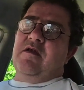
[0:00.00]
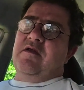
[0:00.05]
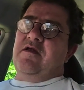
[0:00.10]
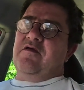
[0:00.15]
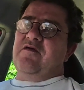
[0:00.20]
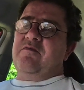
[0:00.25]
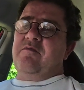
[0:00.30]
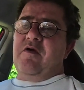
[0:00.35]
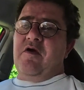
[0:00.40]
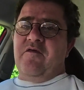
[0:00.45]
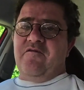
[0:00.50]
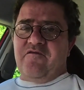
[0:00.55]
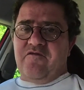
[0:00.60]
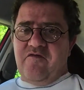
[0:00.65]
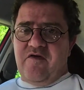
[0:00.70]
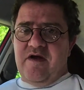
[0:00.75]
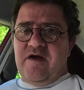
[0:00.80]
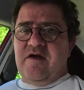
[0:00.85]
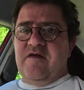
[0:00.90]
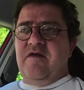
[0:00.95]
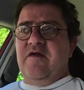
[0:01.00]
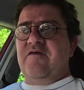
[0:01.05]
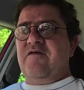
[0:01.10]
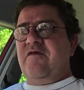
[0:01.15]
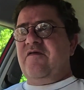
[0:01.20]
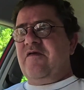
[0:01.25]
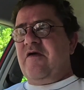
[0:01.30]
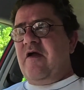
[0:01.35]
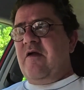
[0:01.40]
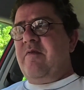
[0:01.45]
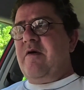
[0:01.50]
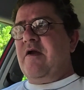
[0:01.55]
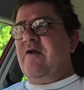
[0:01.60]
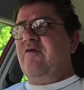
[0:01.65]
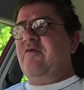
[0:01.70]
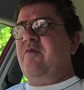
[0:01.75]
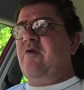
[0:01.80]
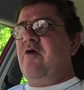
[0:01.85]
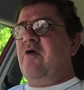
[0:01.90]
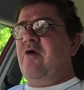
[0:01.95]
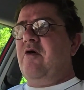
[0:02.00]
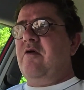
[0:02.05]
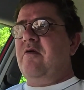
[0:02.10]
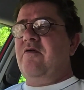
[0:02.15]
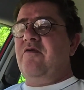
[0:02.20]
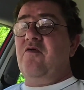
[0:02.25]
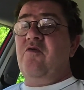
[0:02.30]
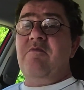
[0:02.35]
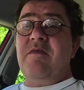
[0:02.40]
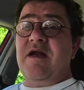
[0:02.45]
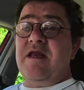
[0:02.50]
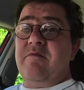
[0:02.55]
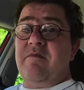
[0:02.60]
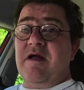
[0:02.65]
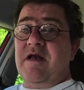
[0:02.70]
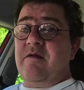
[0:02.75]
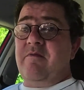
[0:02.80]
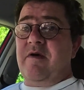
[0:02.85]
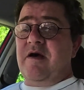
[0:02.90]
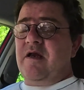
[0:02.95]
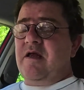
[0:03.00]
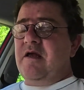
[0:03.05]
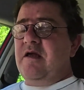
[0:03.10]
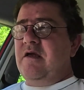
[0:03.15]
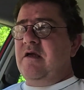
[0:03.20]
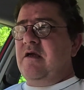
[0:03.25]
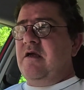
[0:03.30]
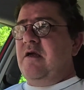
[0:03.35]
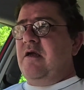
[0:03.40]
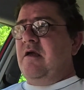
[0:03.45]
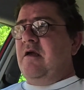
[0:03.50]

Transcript: it needs to be off grid, it needs the solar panels put on. It's all money, money, money,